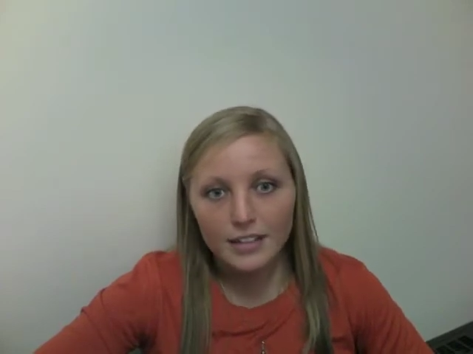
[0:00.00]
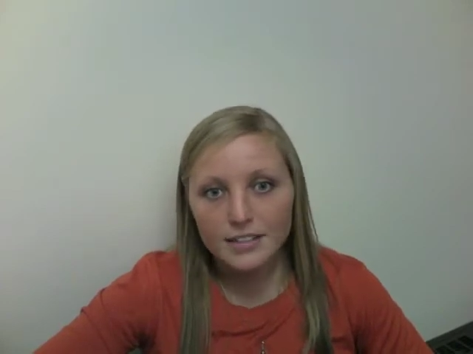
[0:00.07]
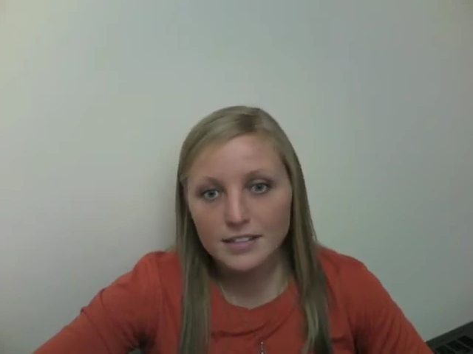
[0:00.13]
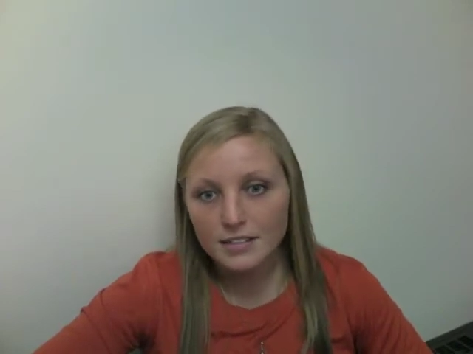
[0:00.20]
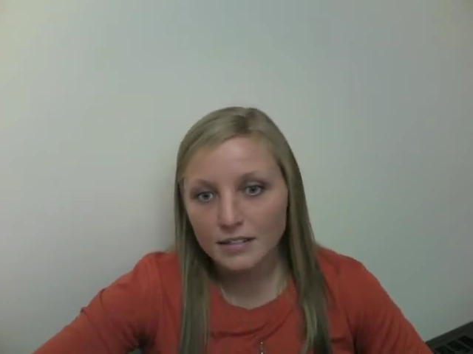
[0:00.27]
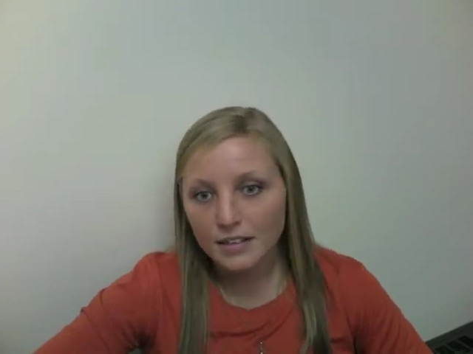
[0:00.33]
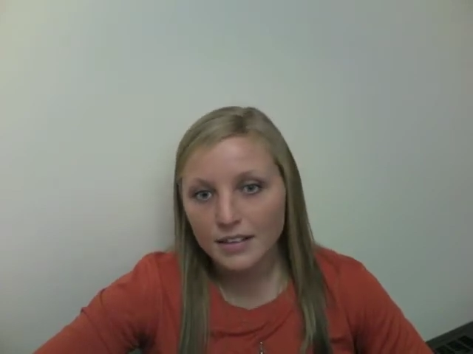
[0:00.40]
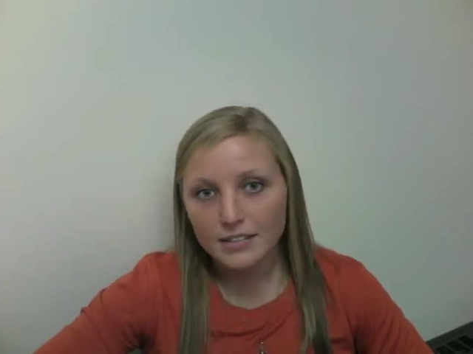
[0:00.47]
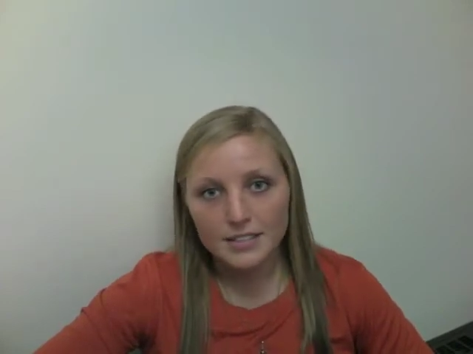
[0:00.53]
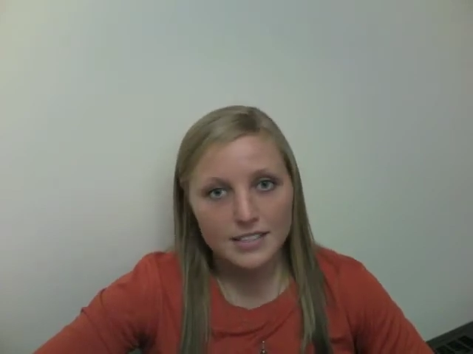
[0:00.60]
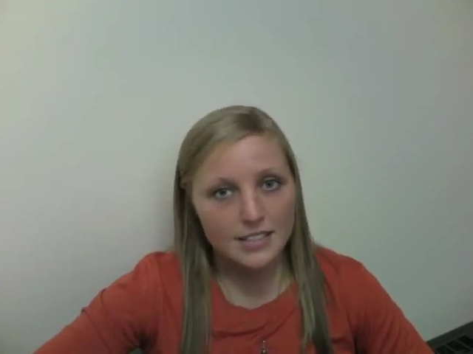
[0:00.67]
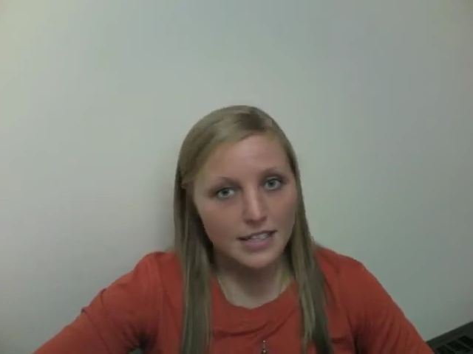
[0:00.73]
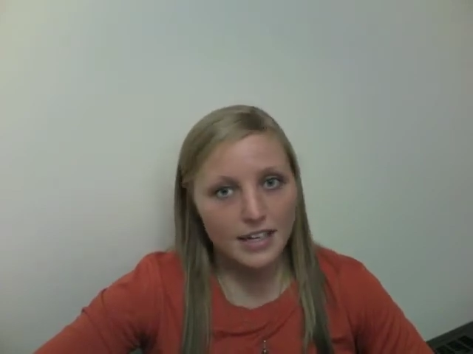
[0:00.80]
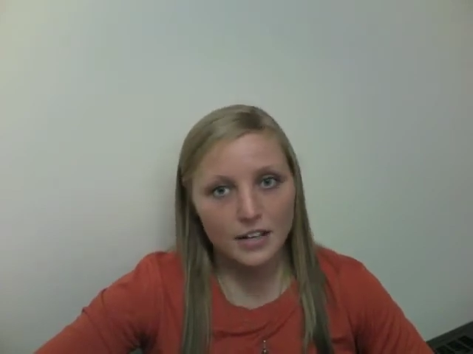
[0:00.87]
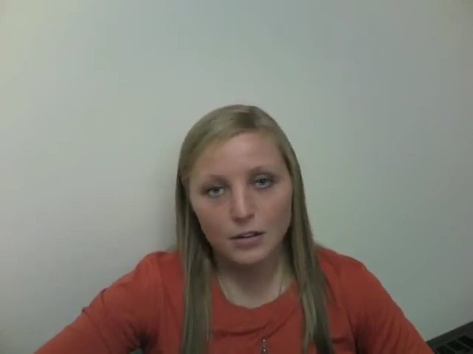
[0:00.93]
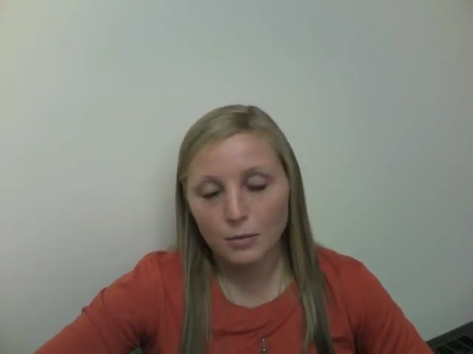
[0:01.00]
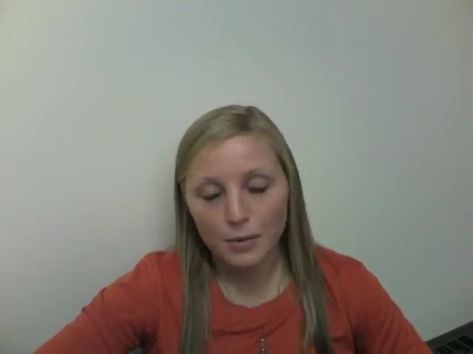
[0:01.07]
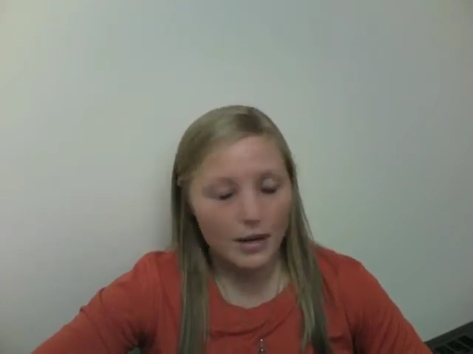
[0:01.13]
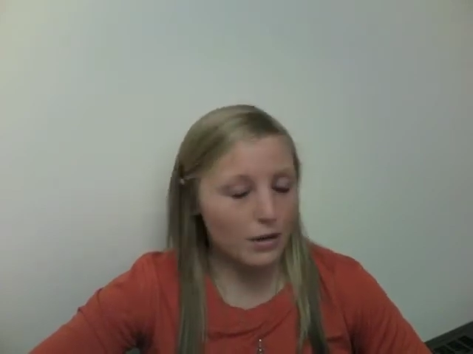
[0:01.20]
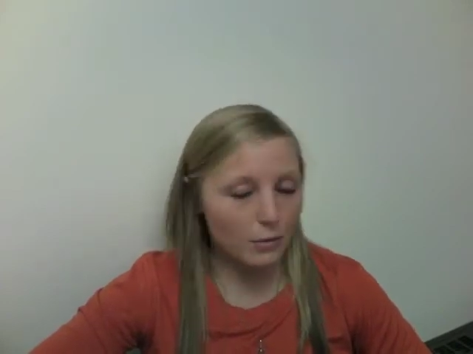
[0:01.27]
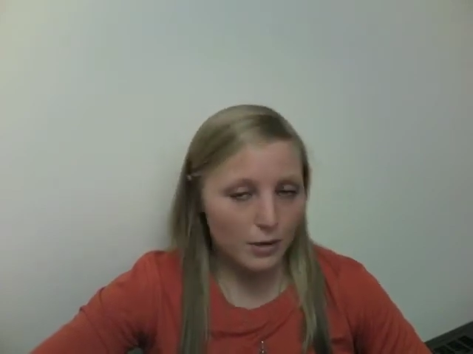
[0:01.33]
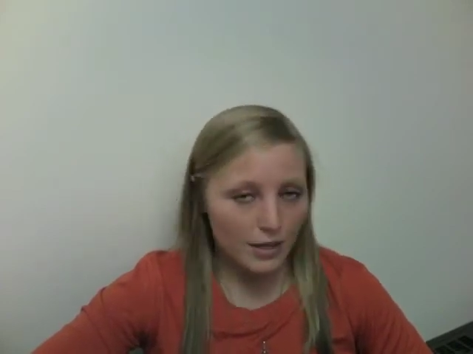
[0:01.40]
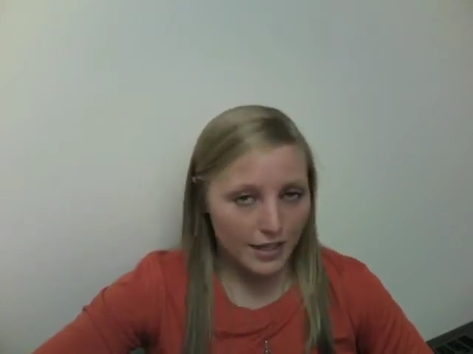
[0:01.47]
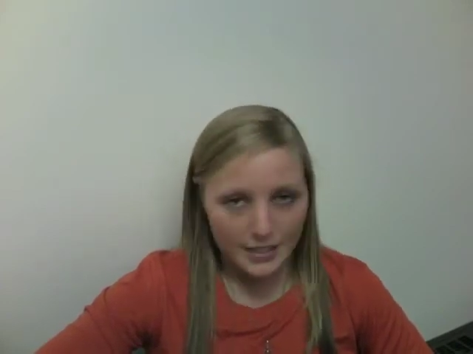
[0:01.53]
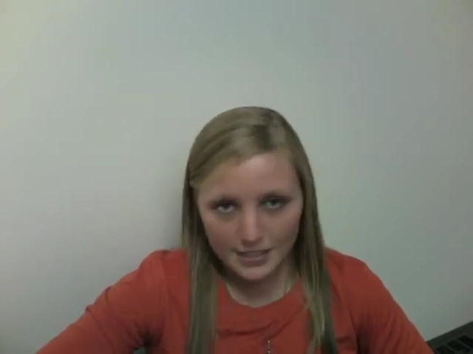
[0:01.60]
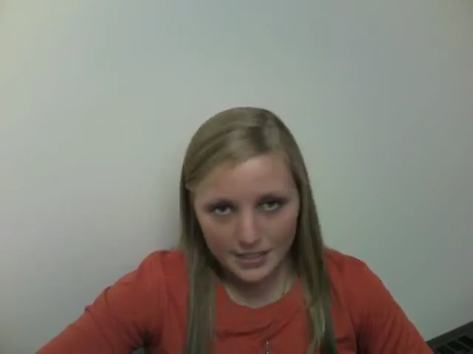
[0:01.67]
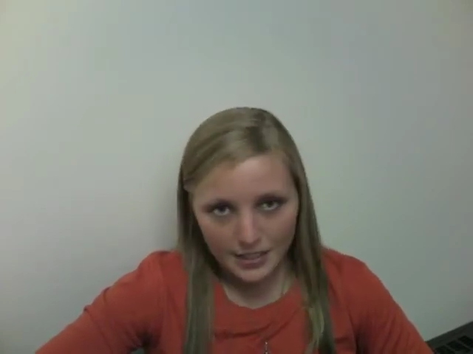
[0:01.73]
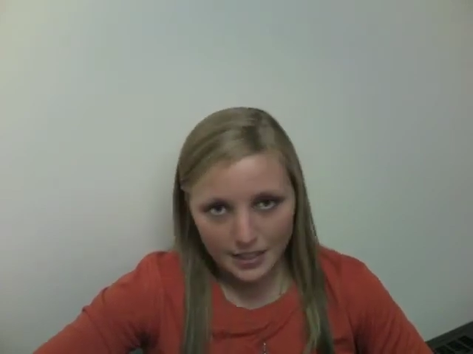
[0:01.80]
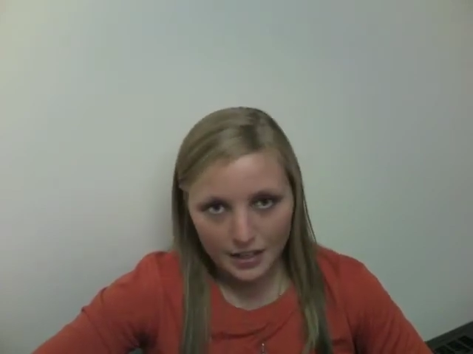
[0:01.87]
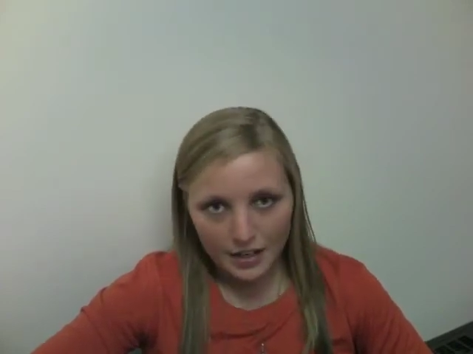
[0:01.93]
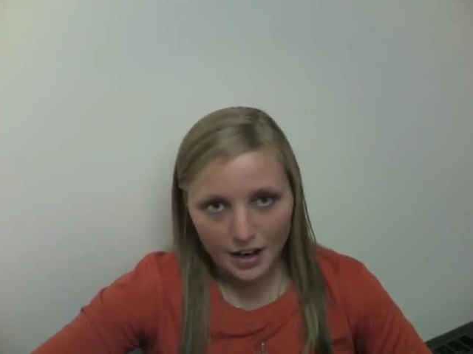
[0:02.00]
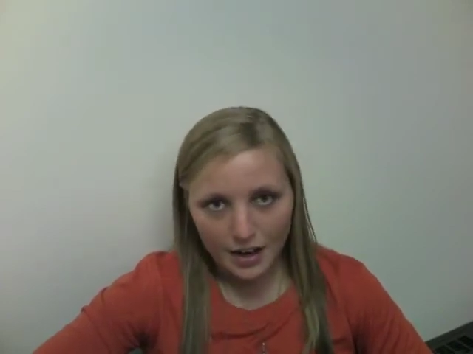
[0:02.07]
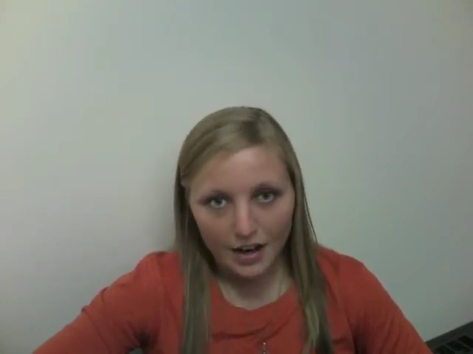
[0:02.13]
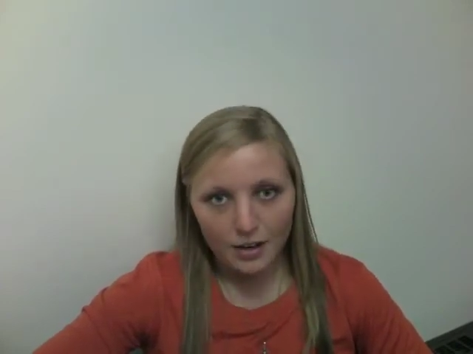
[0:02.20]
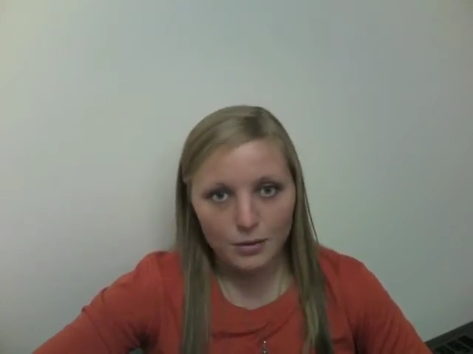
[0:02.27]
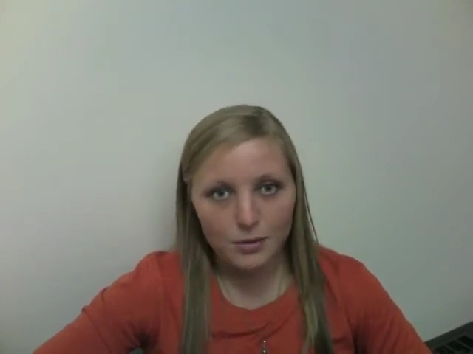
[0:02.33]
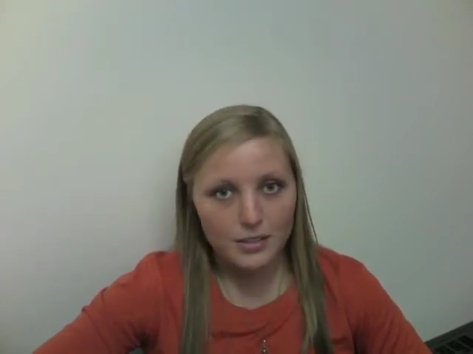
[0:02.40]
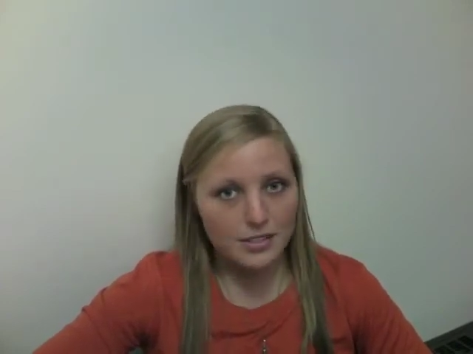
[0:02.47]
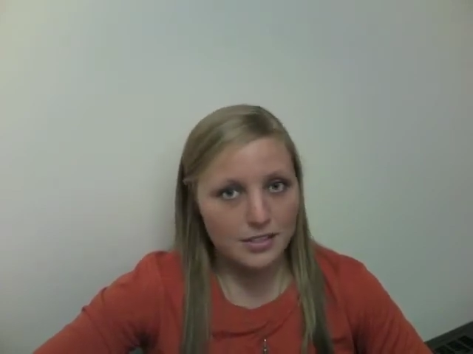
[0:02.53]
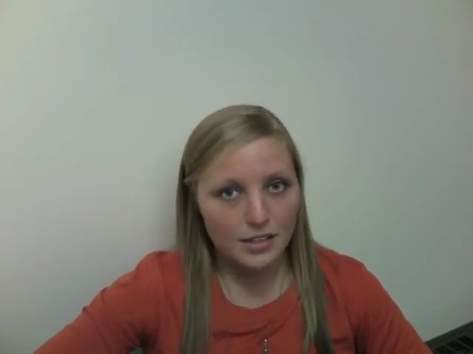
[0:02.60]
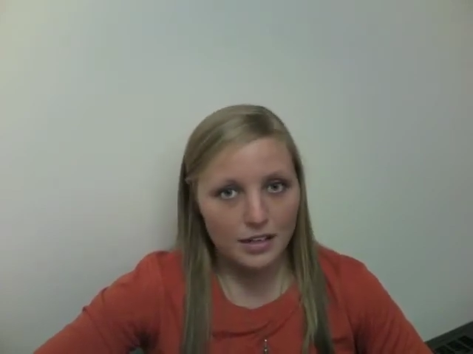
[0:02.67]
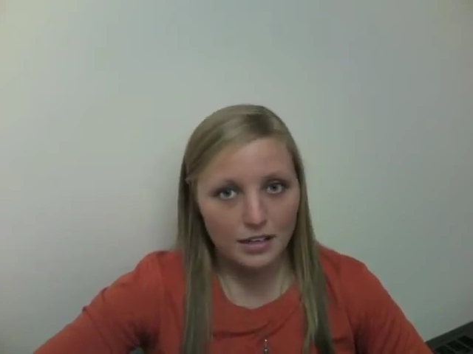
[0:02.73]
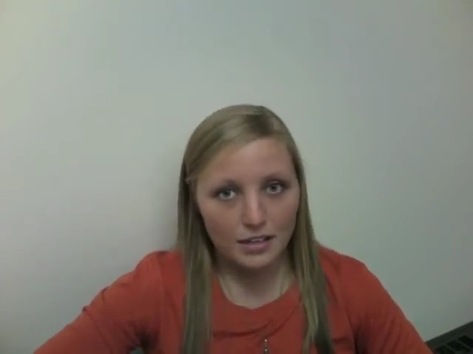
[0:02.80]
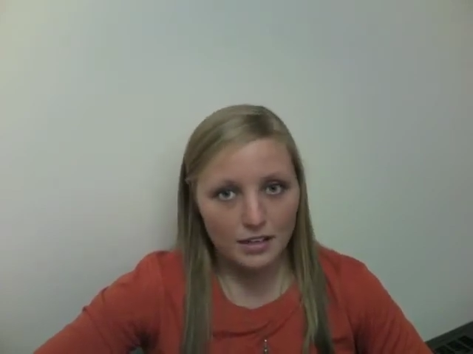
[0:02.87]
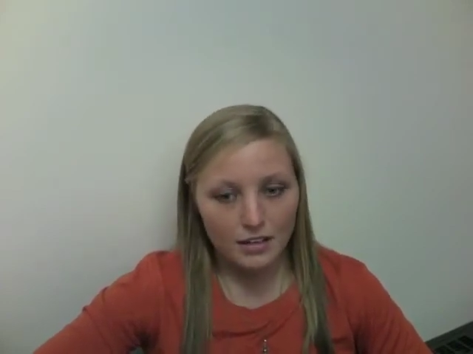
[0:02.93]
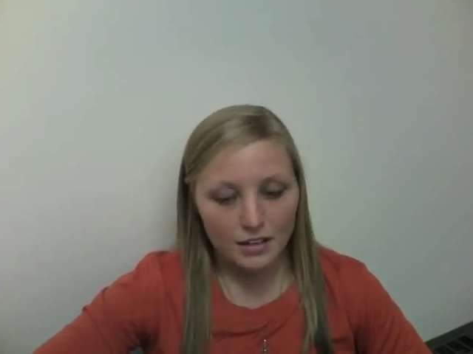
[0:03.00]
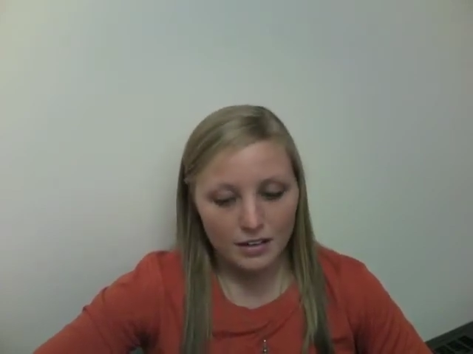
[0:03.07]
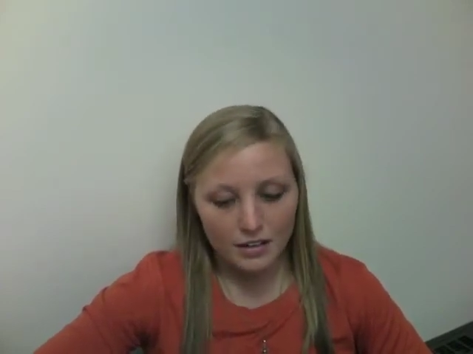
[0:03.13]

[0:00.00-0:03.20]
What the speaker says: sit, stand, no matter what I did. I was in